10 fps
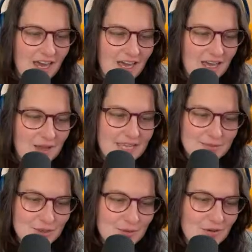
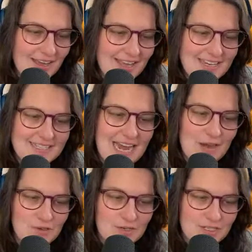Kim's dream client is an
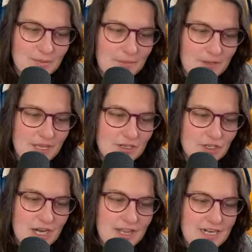outdoorsy
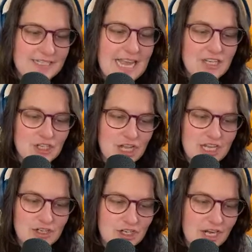publication that is
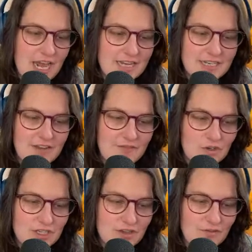education and
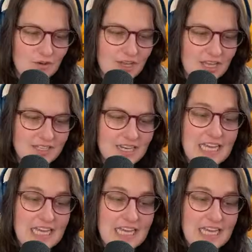diversity focused.